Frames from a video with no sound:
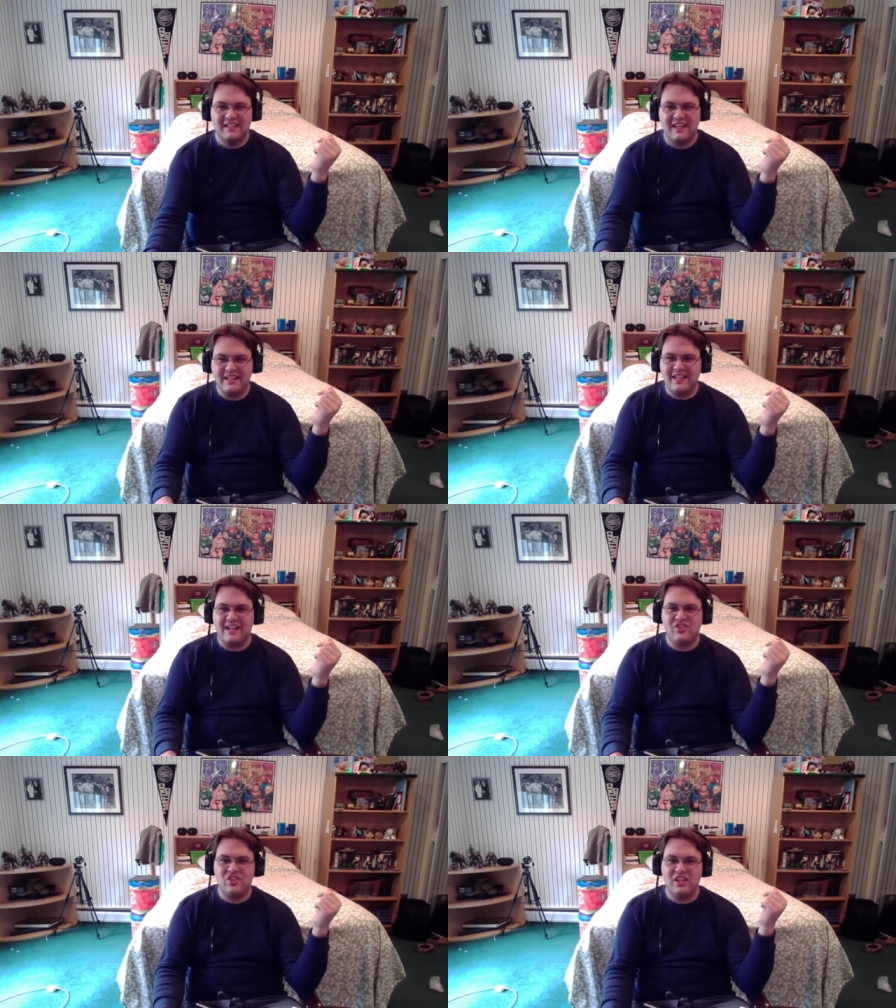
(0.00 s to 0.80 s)
And
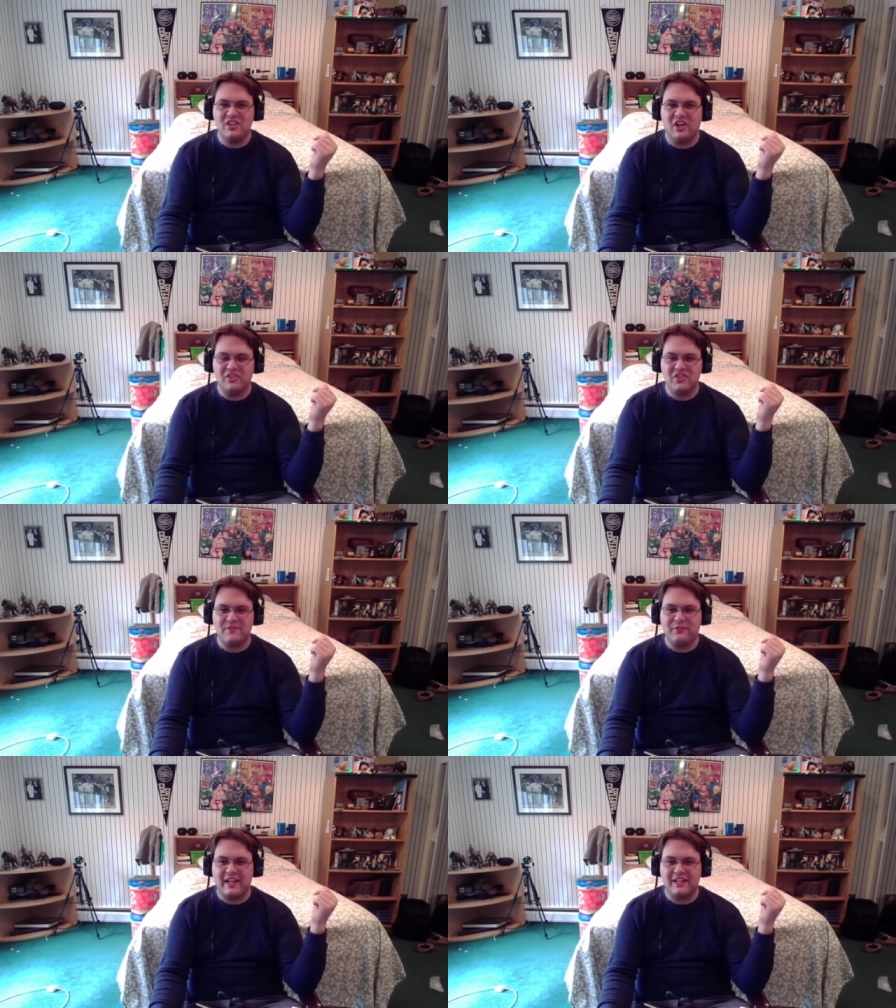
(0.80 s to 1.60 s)
yeah, Jin all
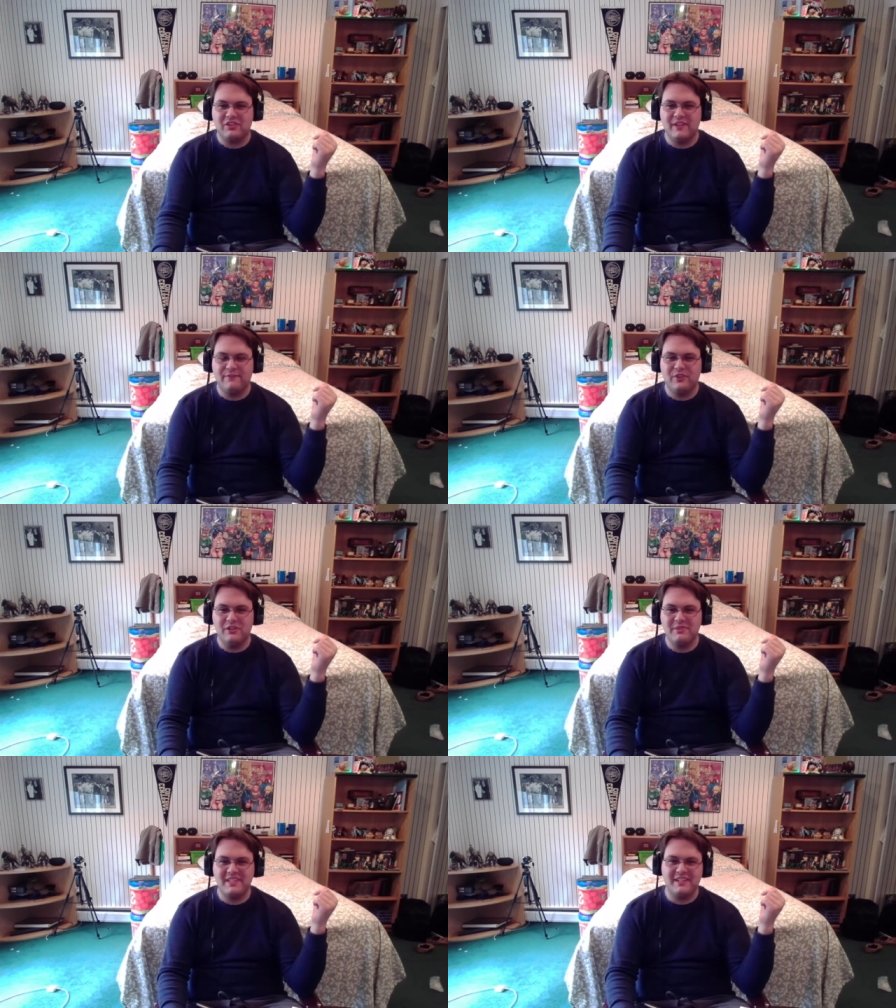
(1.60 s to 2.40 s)
just flat out
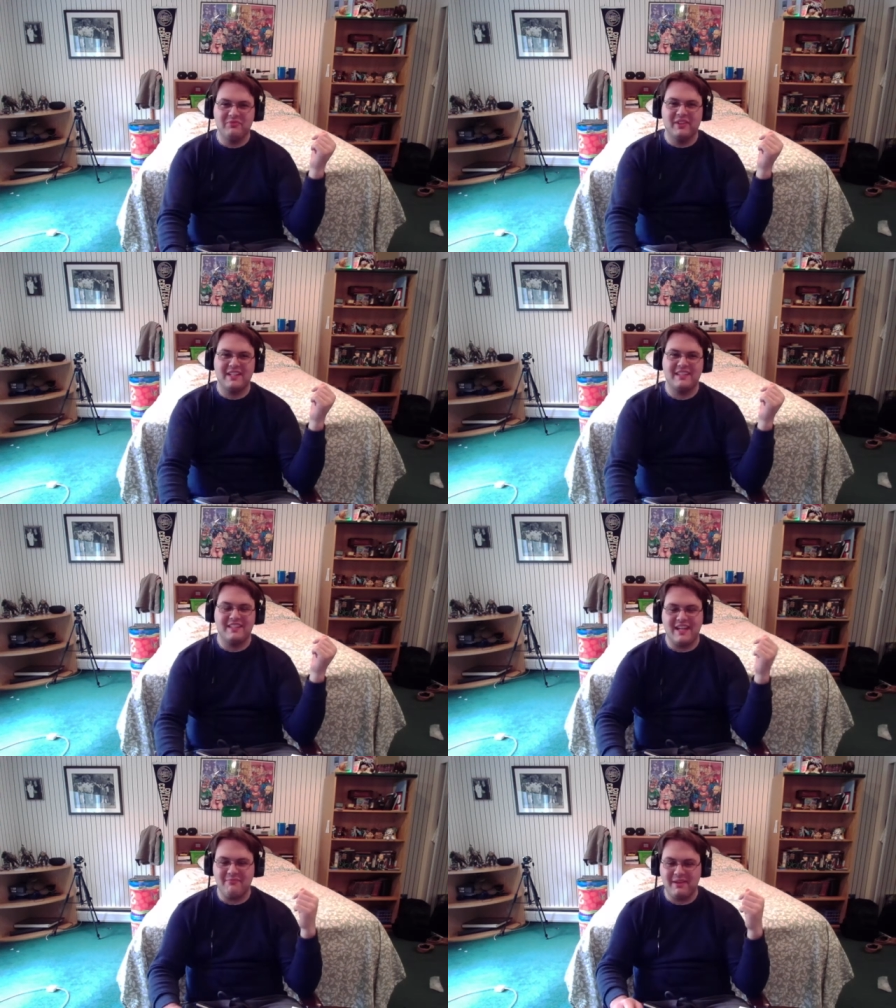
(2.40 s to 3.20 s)
confirms it when,
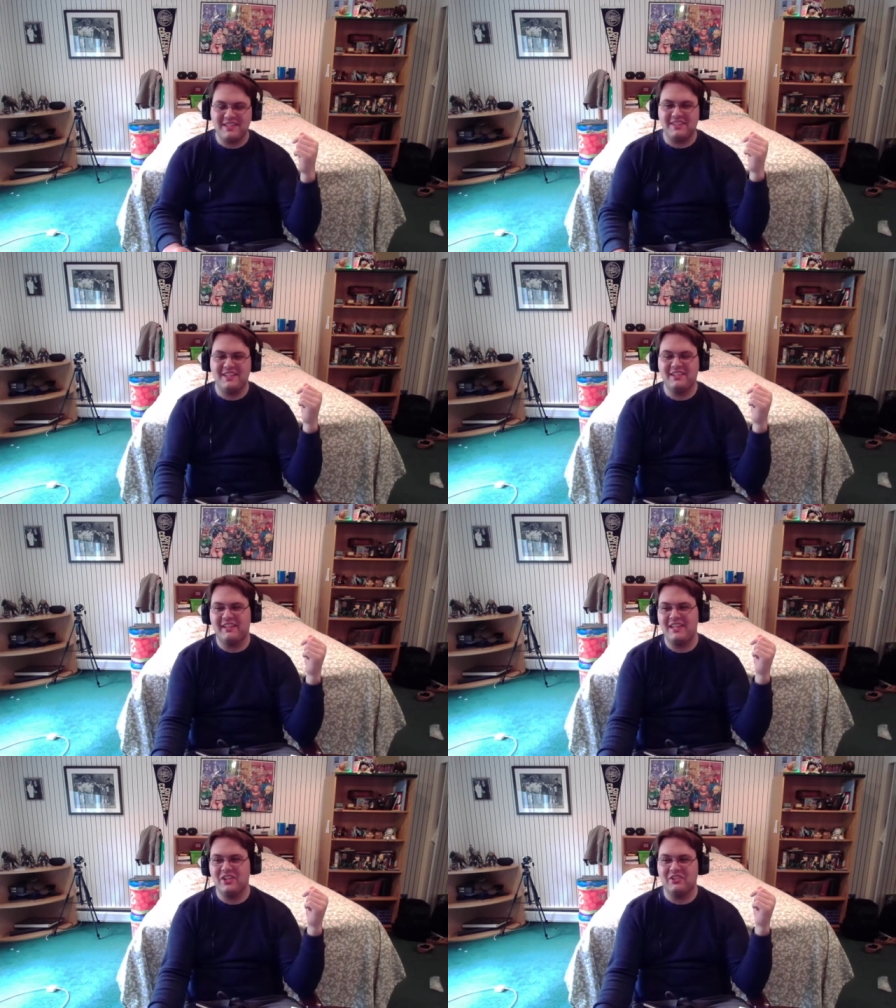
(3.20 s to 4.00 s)
yeah, basically
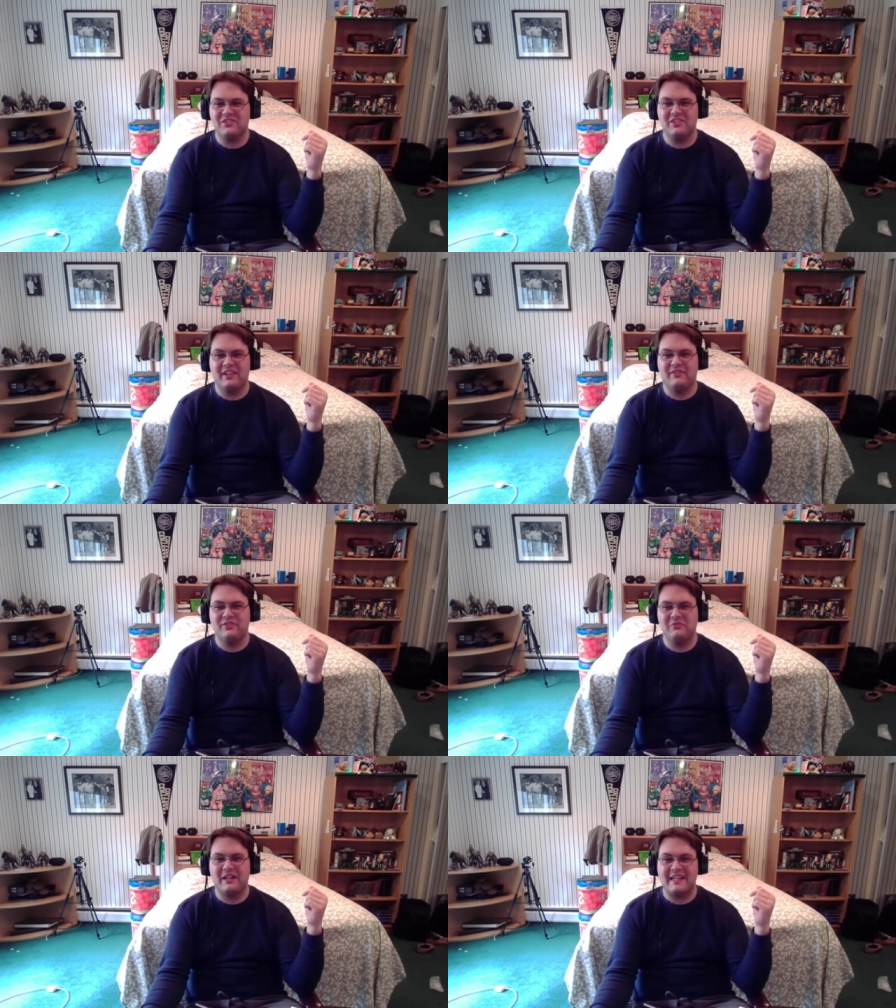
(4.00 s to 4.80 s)
he calls
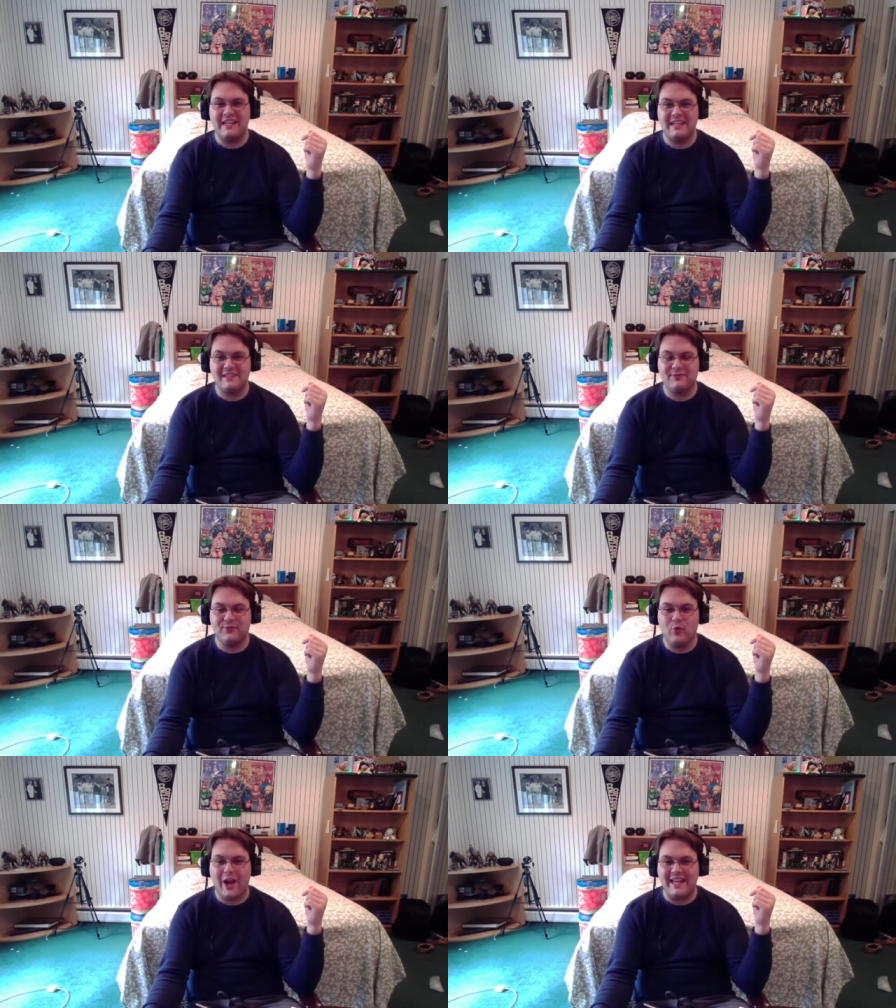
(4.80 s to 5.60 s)
Fuwa his
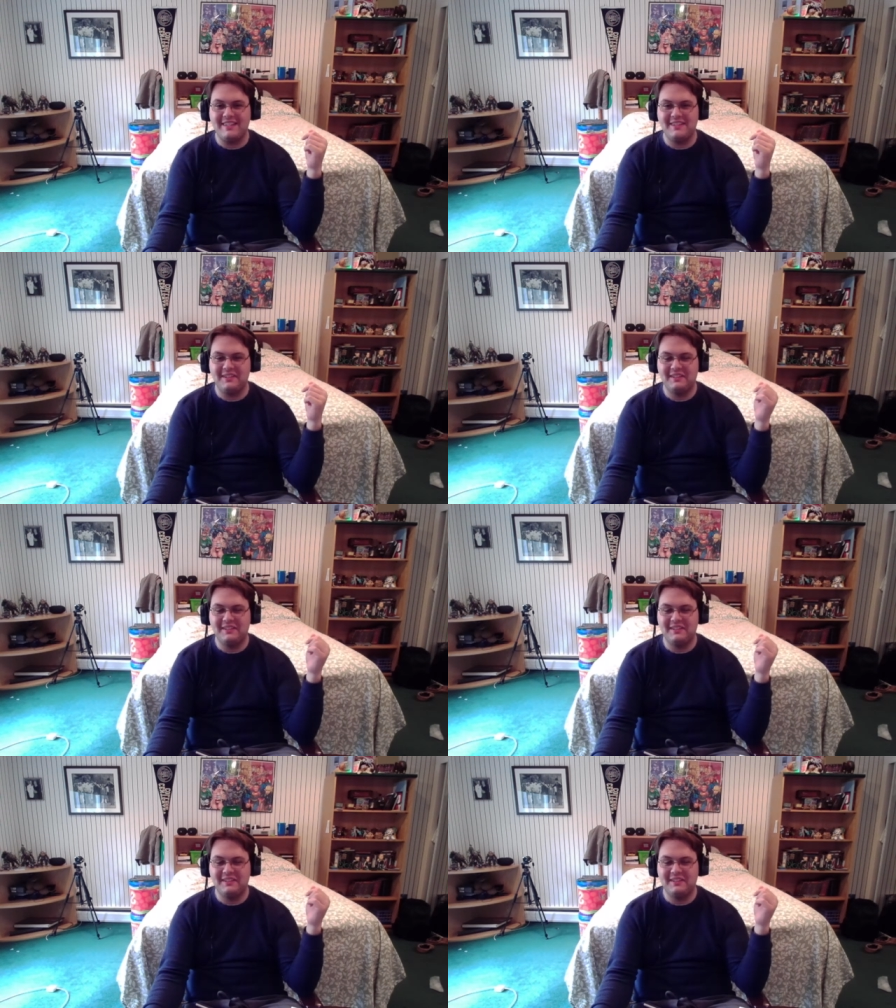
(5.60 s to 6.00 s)
friend.